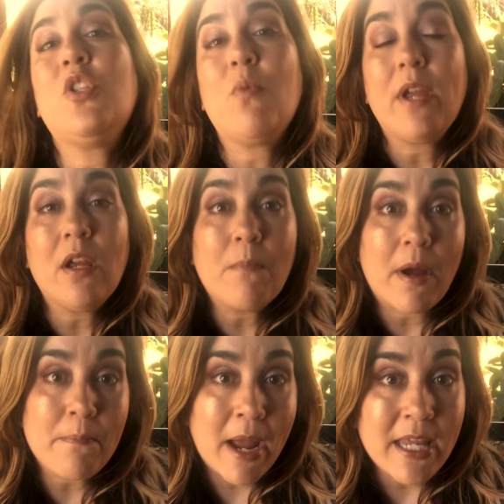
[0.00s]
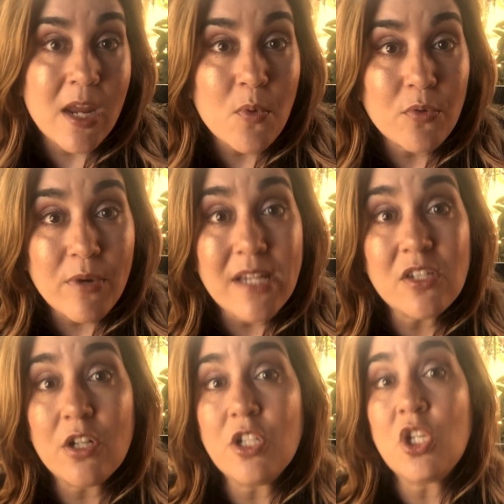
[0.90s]
doing my keyword
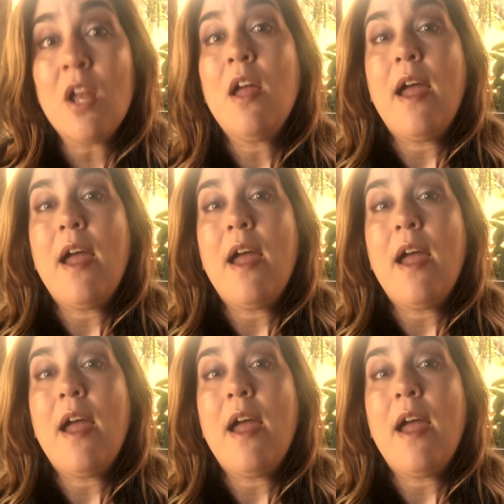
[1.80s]
research